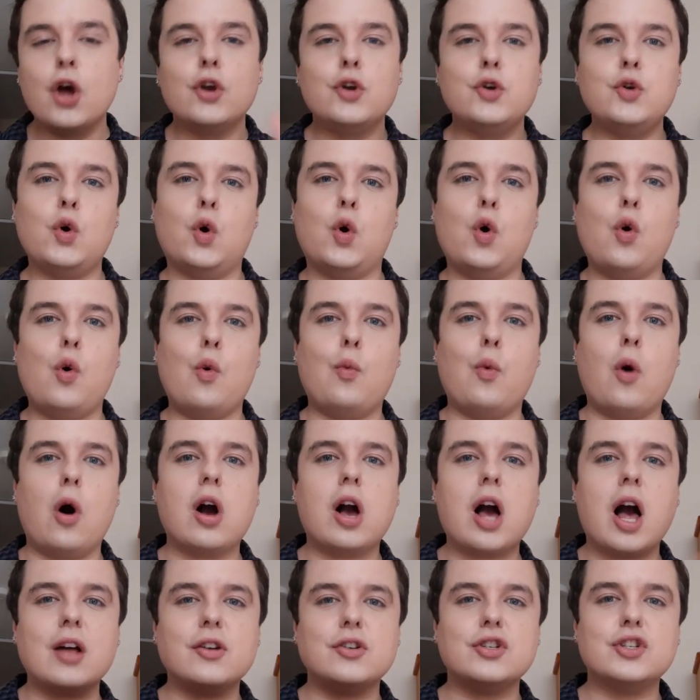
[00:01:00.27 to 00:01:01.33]
nor what
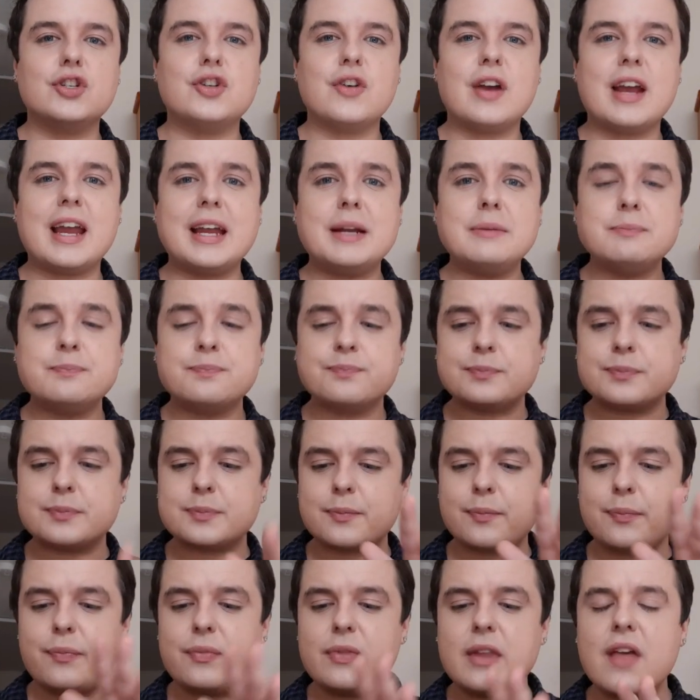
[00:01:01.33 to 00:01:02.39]
country
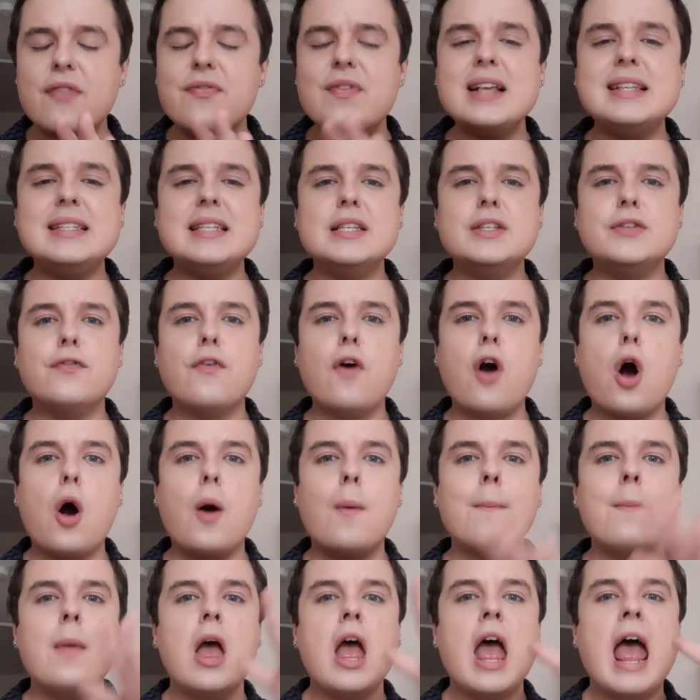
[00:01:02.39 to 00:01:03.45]
this is
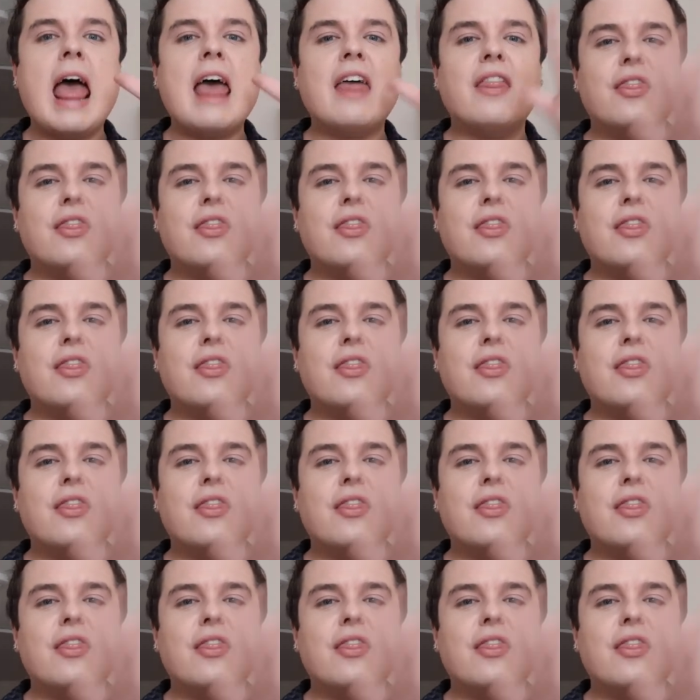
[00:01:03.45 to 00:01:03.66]
from.